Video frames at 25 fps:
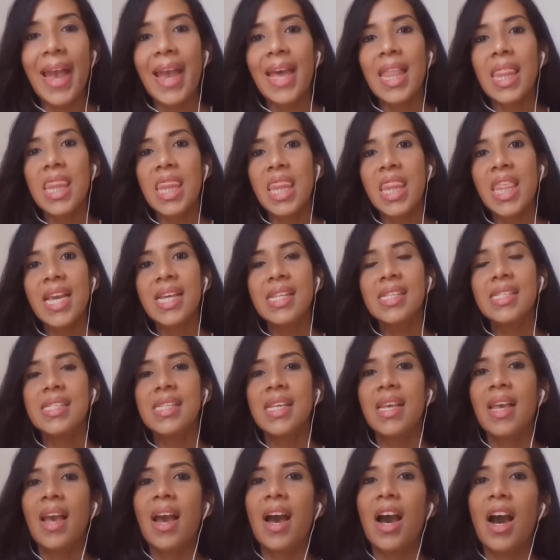and then
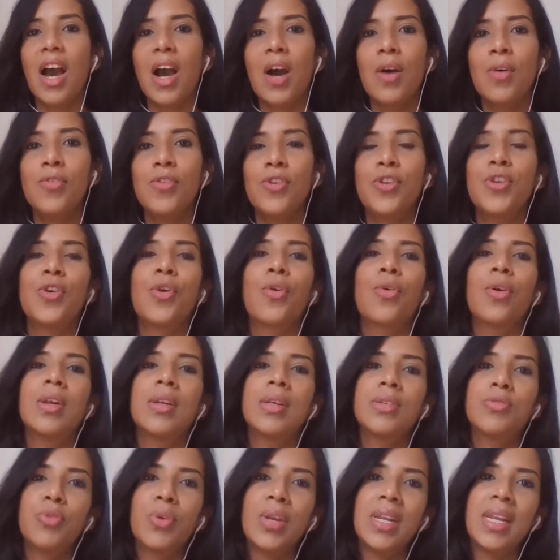see how your
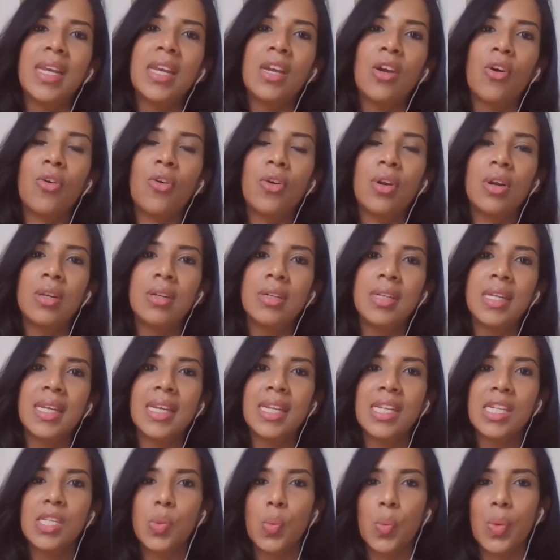training or
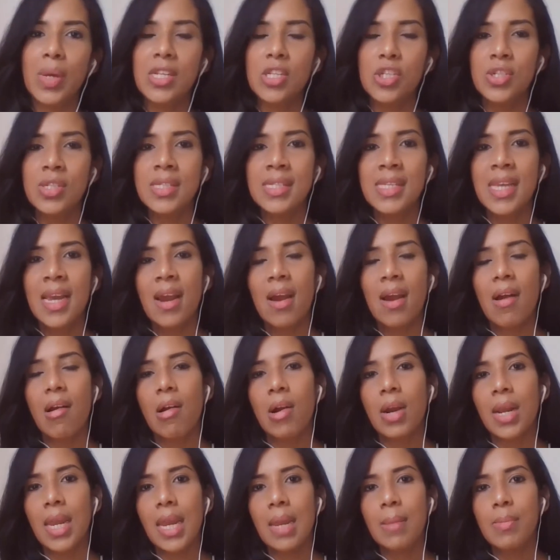learning interventions
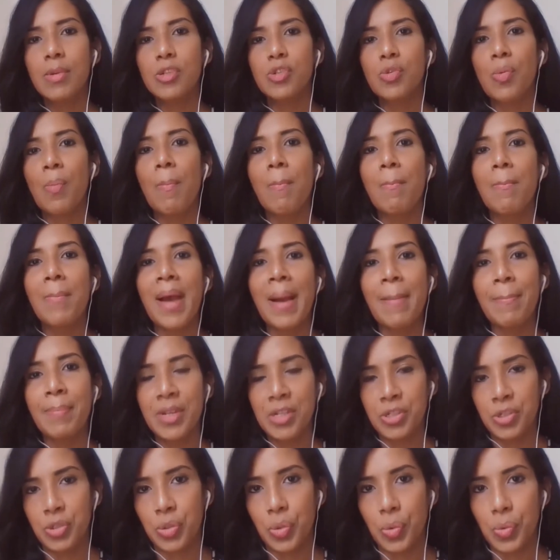are able to map
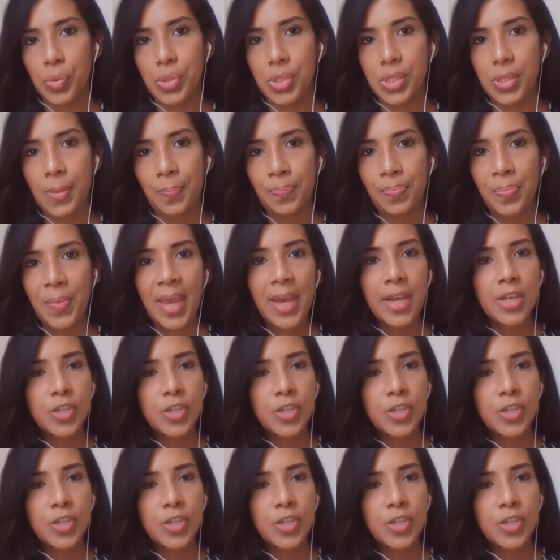into those.